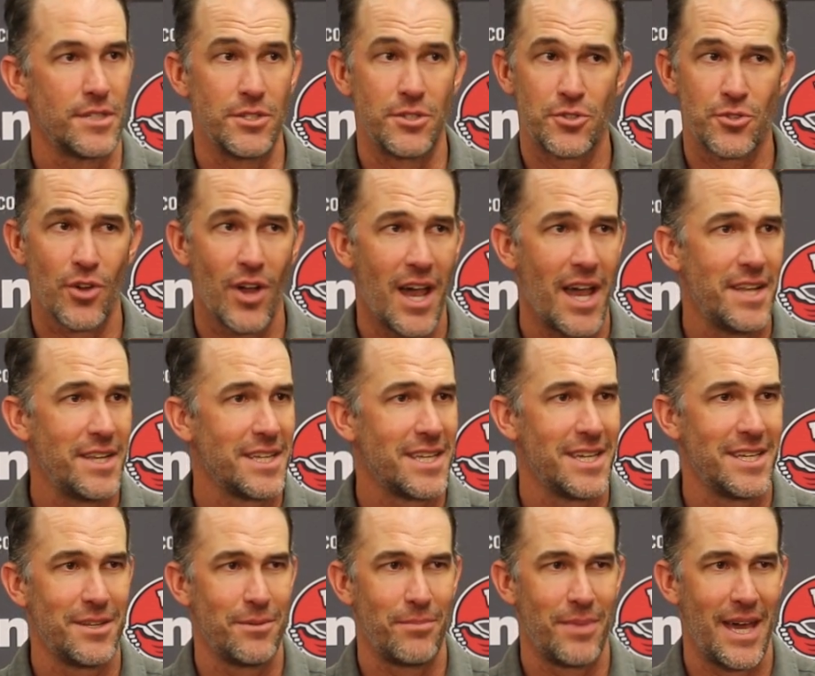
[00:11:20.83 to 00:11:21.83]
He's trying to
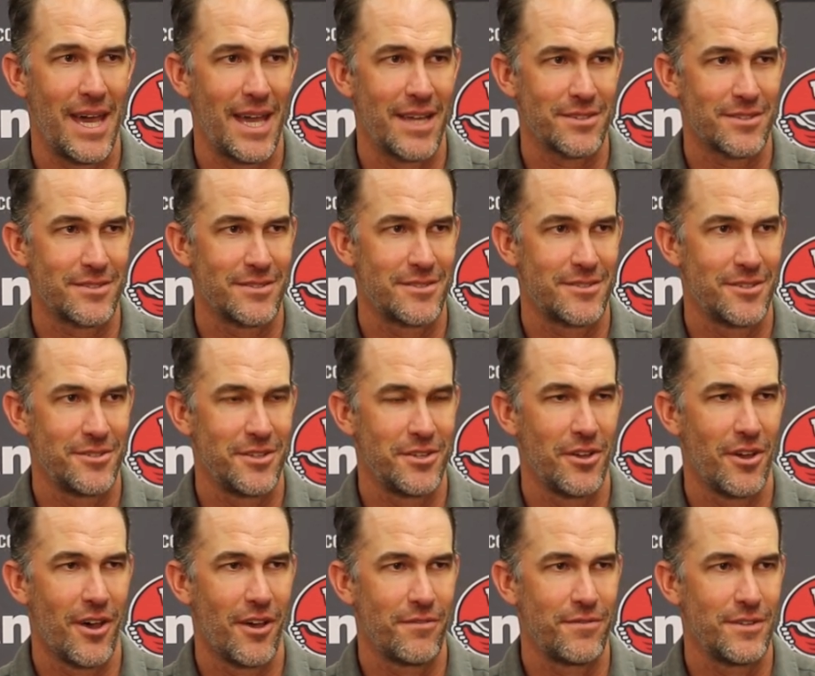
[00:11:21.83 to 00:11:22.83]
get it back to the
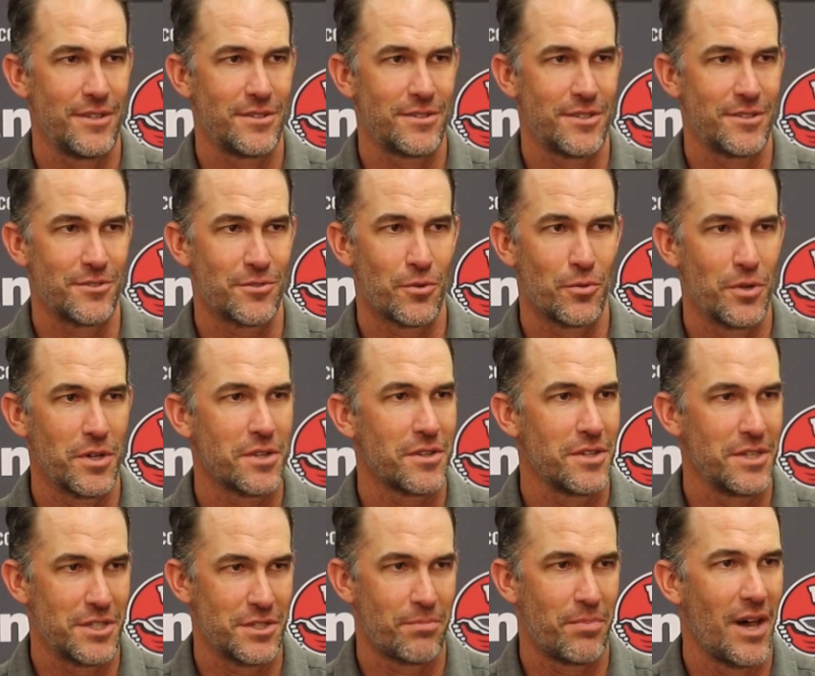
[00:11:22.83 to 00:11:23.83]
offense as
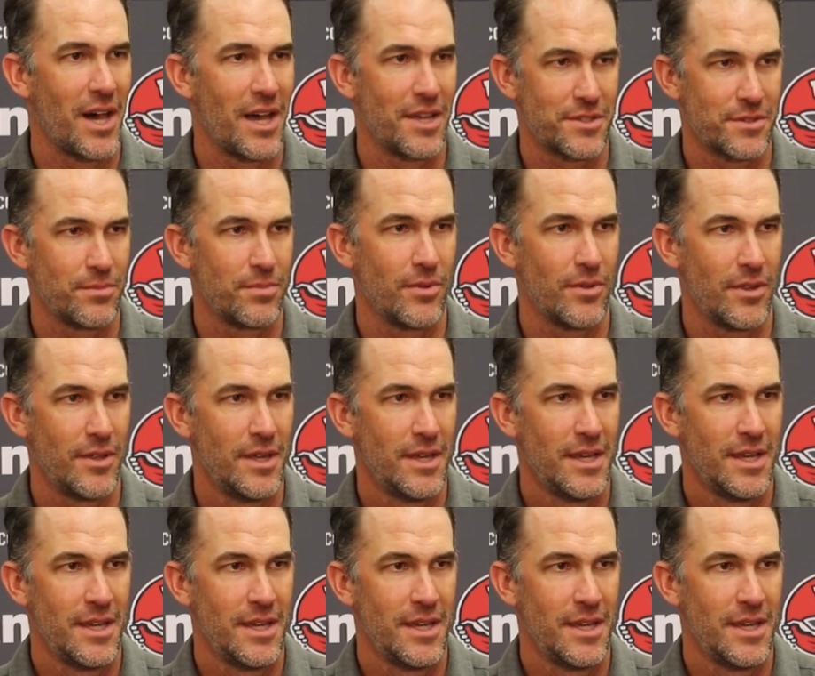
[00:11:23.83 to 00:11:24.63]
quickly as possible.